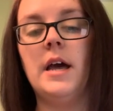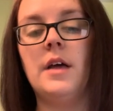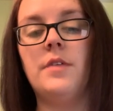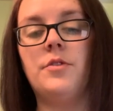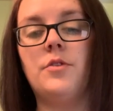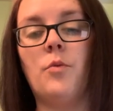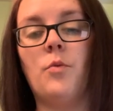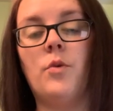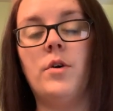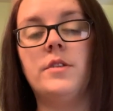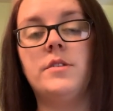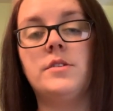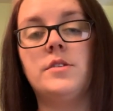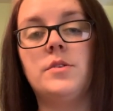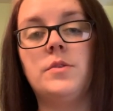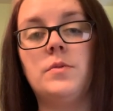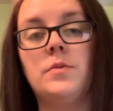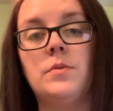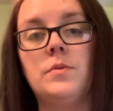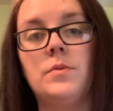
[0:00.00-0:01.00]
the ones
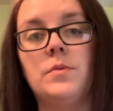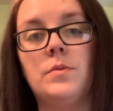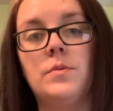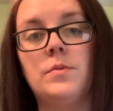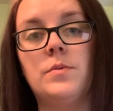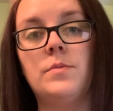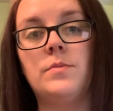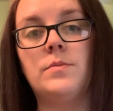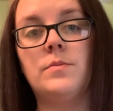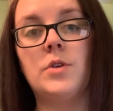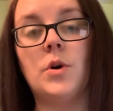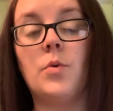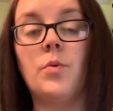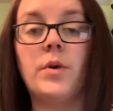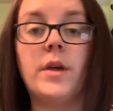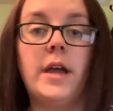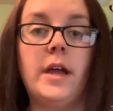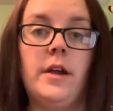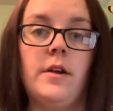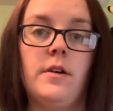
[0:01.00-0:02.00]
who
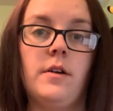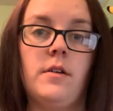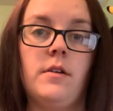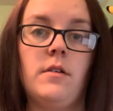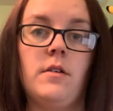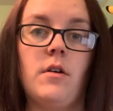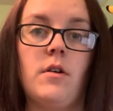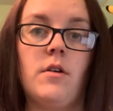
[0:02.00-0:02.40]
don't care